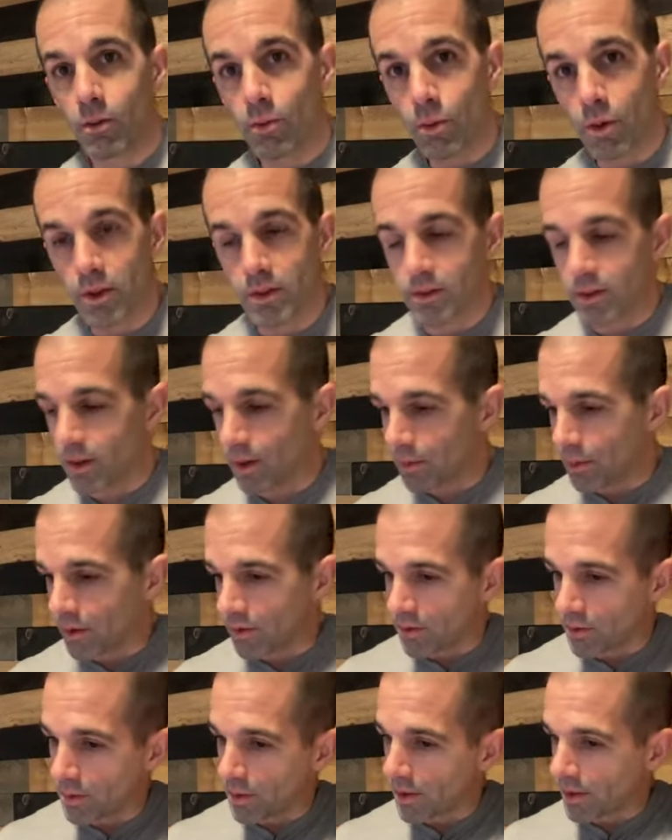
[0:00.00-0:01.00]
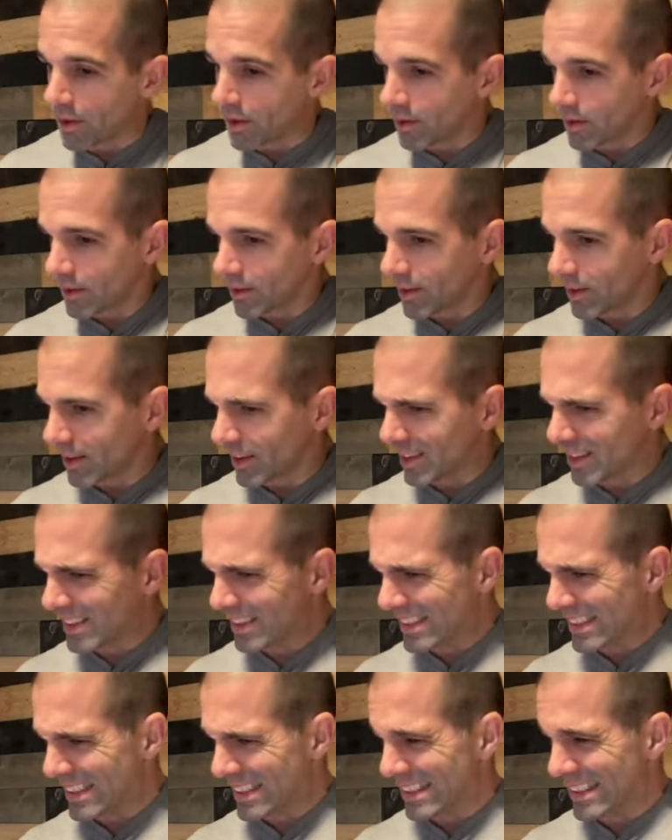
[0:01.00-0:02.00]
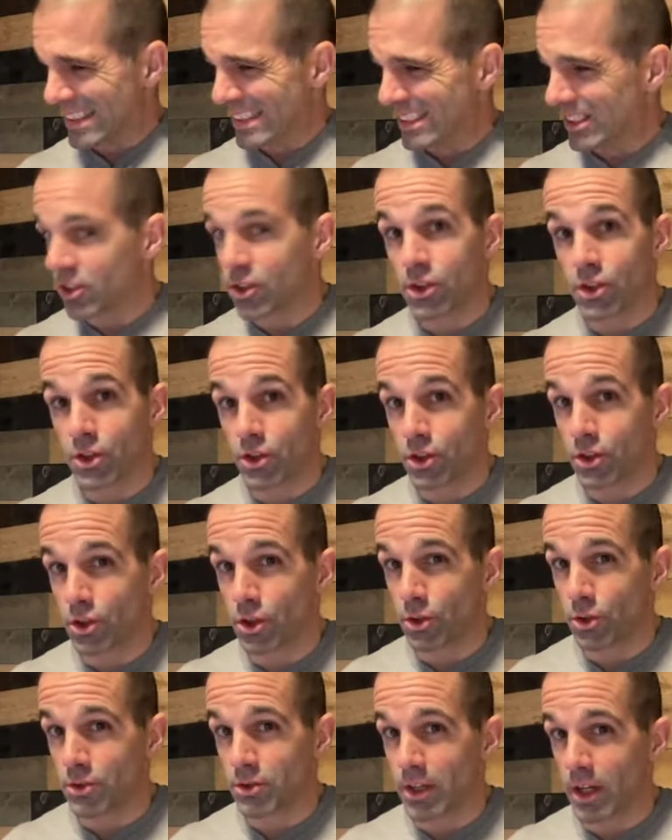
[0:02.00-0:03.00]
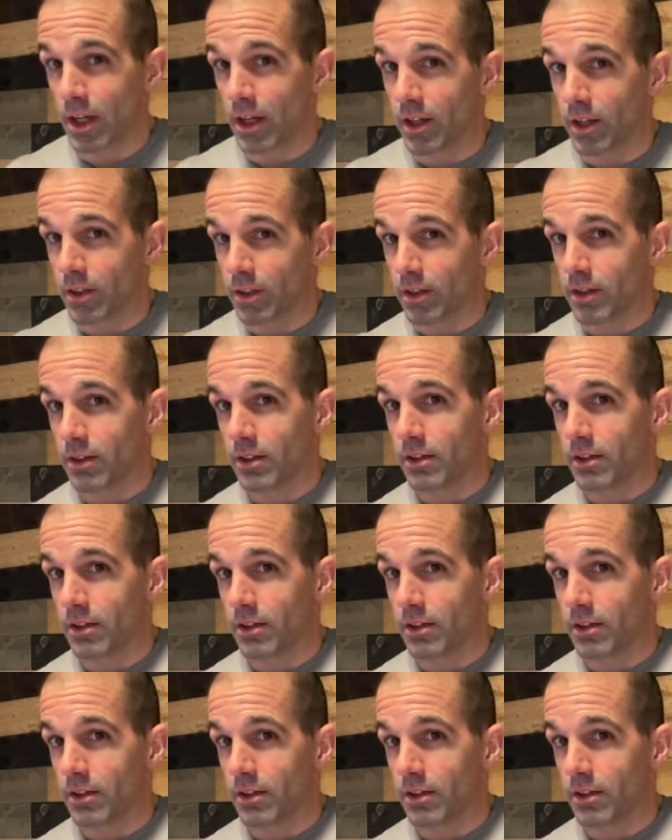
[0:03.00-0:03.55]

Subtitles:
What's up, everybody? Tuesday.